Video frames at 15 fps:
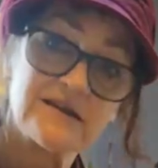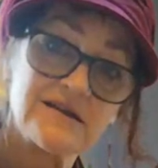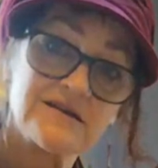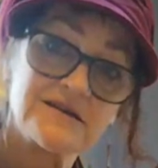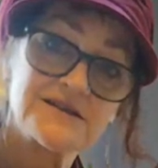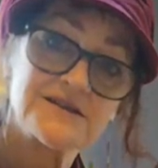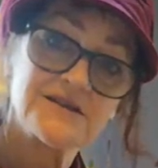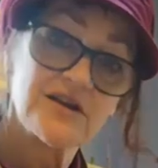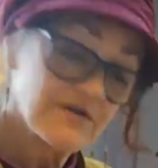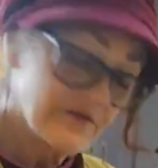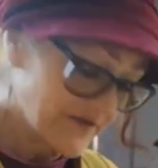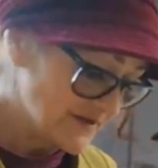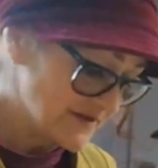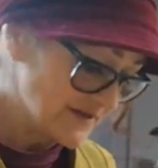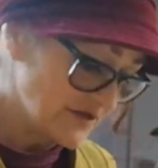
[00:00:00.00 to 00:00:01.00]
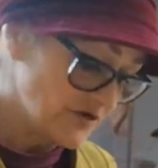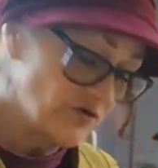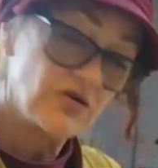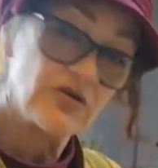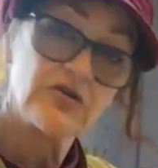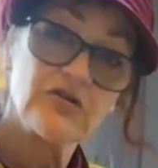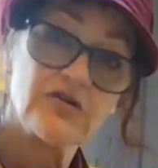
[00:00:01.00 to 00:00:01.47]
the glass surface, and you
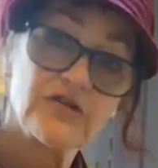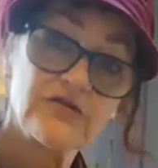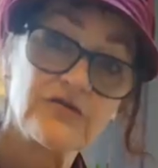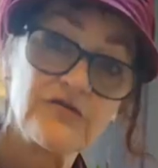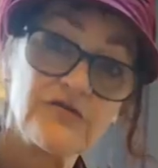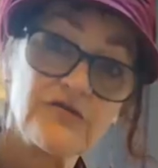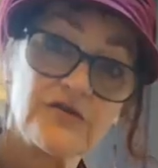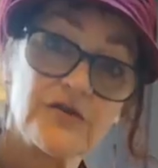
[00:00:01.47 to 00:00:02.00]
can cook through